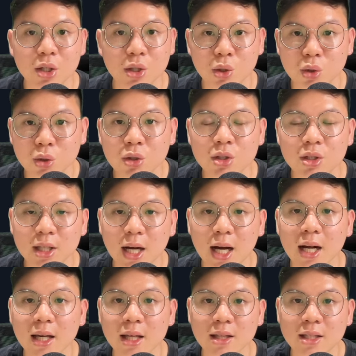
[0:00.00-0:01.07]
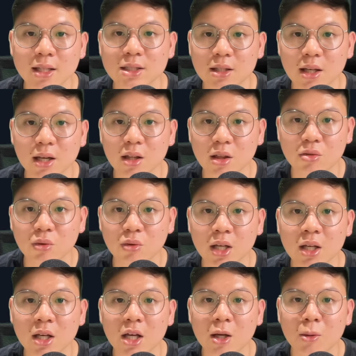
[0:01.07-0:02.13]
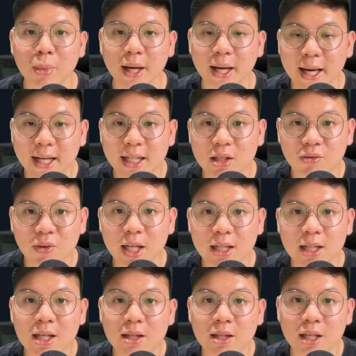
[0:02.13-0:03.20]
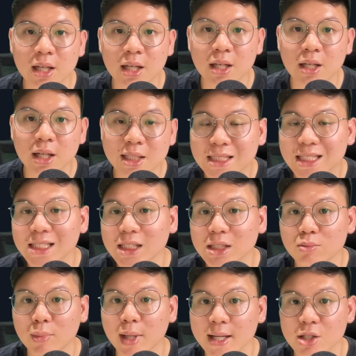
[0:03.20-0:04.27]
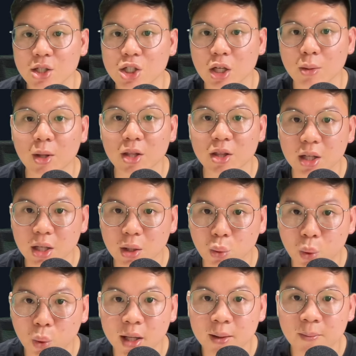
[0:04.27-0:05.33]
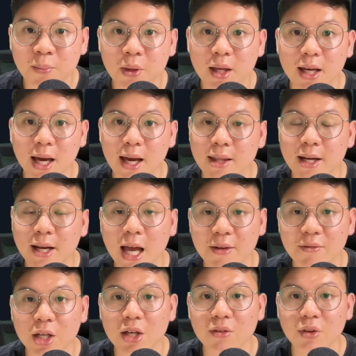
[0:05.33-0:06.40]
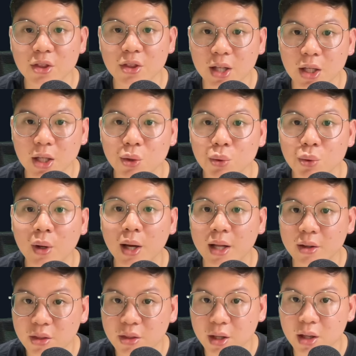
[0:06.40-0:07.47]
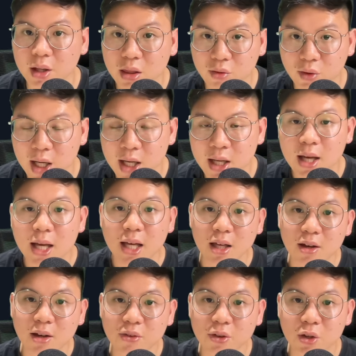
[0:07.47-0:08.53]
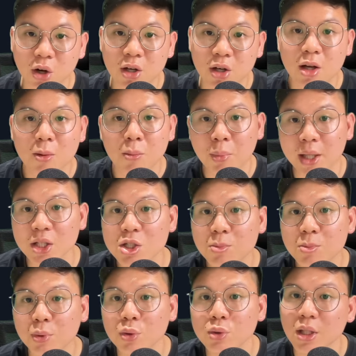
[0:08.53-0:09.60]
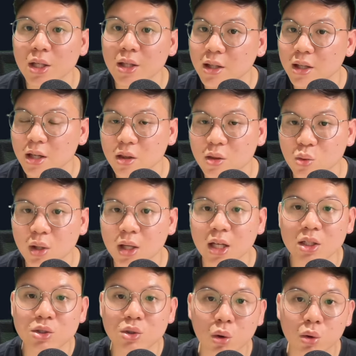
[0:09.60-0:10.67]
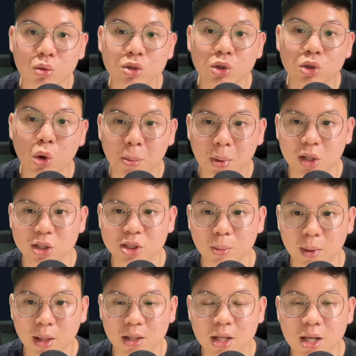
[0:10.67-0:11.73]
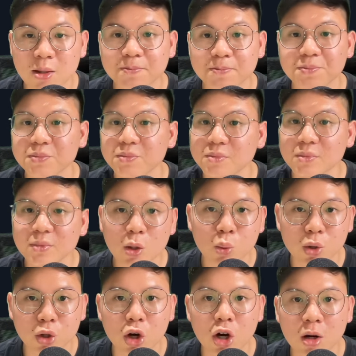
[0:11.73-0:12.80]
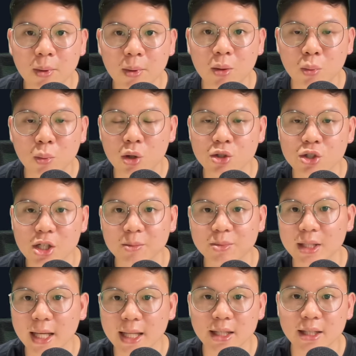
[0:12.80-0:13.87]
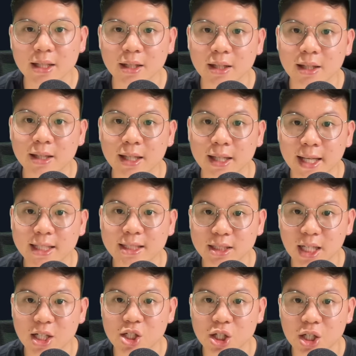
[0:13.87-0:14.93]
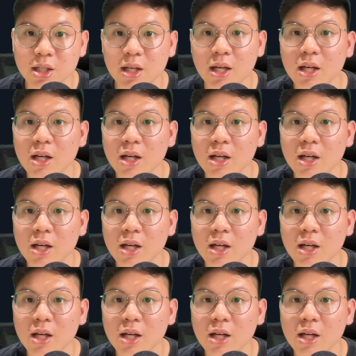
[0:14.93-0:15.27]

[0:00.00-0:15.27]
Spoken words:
you could target this 33 by activating the assistant manager chip in 31 and then having it for 32 and 33. If not, bench boost in 33 is also a possibility. We'll talk about more chips later in the next section.